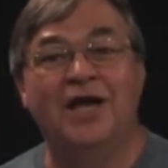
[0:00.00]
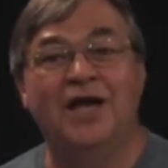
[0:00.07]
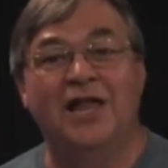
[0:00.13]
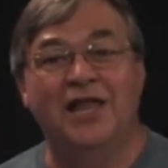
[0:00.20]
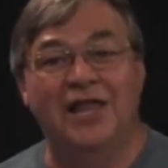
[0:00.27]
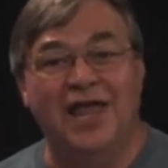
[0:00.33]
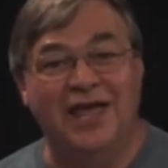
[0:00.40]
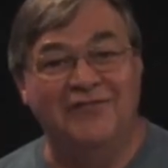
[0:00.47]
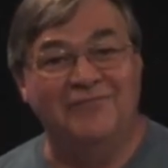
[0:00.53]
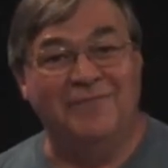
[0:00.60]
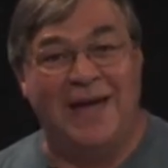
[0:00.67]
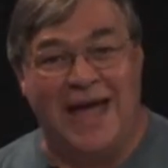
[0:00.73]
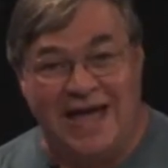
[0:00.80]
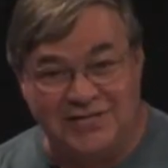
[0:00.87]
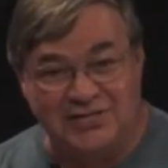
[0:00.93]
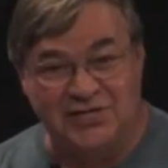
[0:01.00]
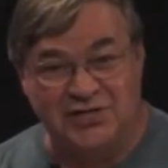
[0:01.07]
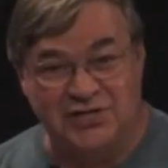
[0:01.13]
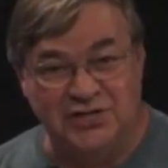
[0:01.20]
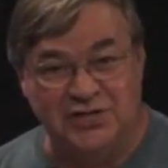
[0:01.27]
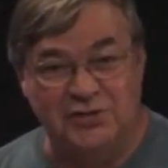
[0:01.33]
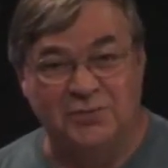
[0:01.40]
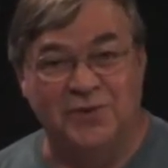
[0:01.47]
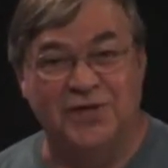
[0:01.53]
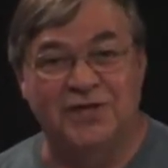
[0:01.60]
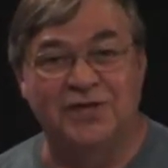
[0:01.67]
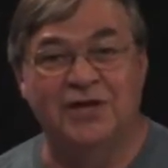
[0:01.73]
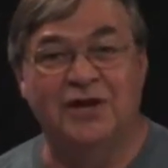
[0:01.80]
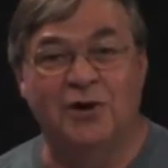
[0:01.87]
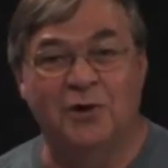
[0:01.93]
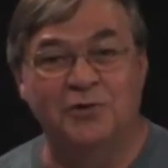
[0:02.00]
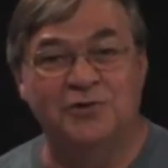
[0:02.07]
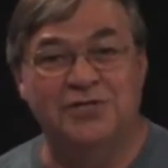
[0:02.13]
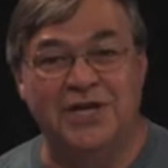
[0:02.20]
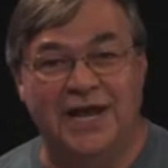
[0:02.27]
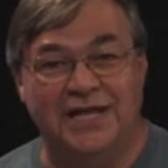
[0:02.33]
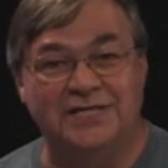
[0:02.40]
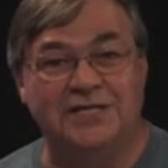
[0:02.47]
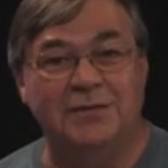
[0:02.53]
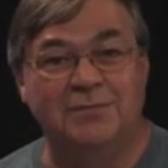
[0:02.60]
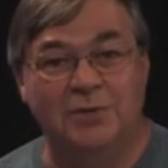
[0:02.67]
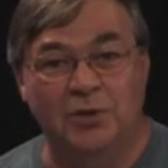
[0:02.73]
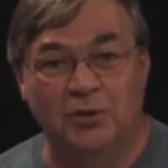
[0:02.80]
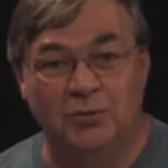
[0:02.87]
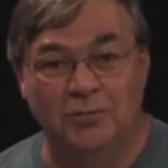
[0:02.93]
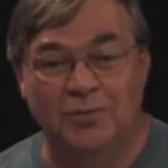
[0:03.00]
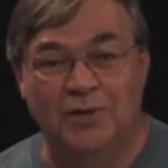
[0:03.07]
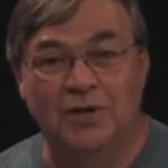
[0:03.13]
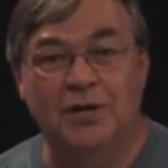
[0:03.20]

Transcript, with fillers: Life Passages with host Nancy Bloom.